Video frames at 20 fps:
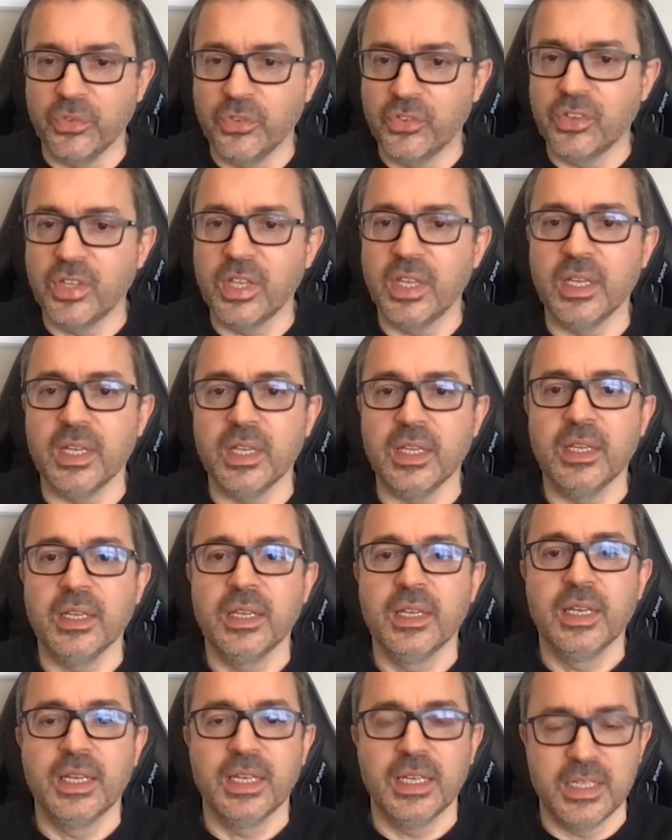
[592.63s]

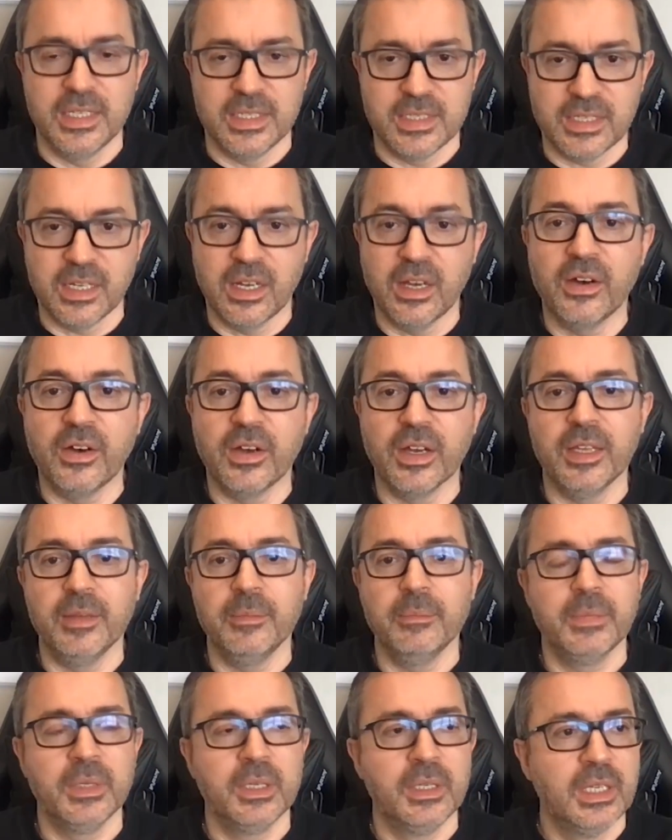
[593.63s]
see in
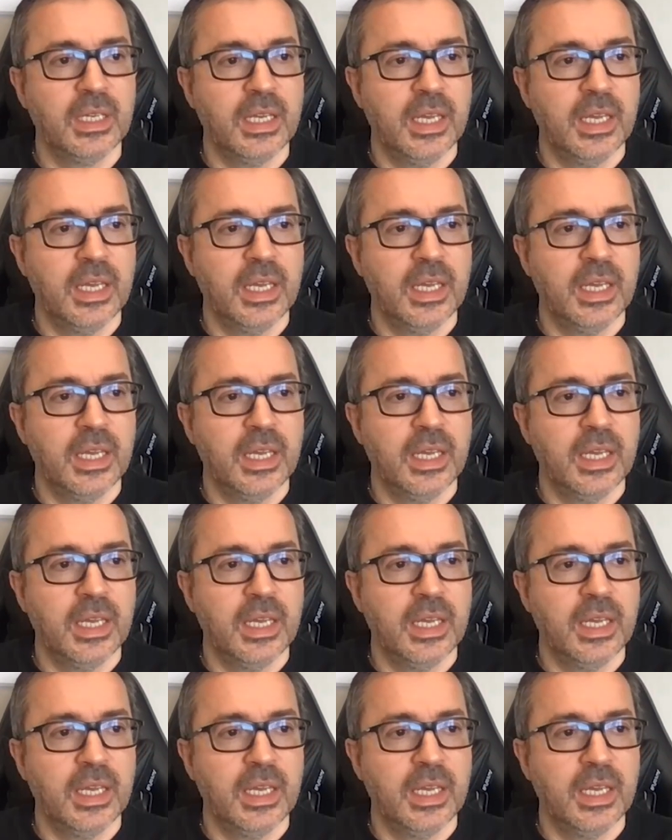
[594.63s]
time